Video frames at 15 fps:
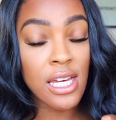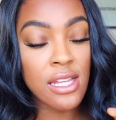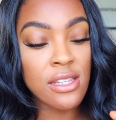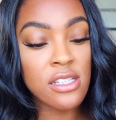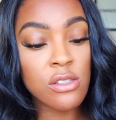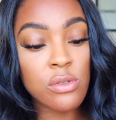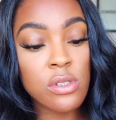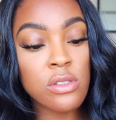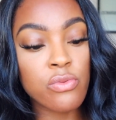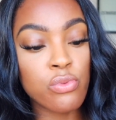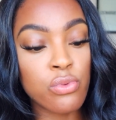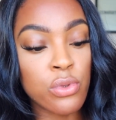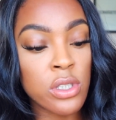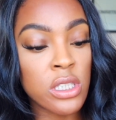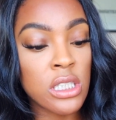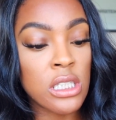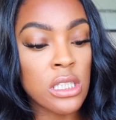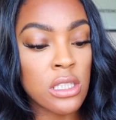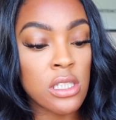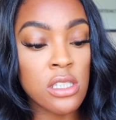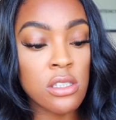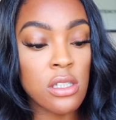and this
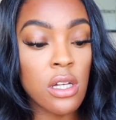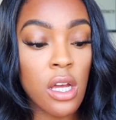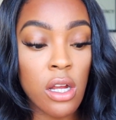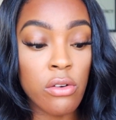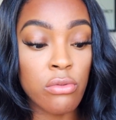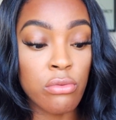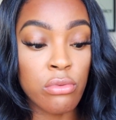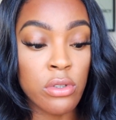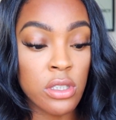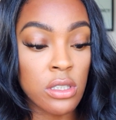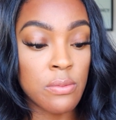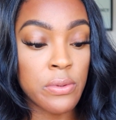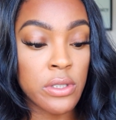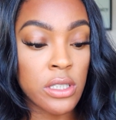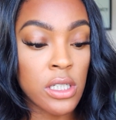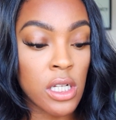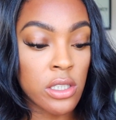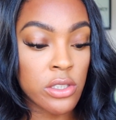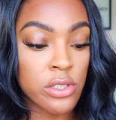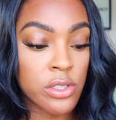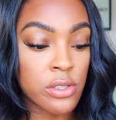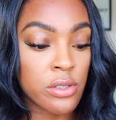looked like a really pretty
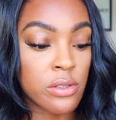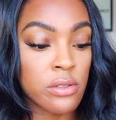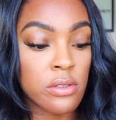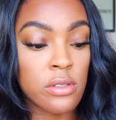color too.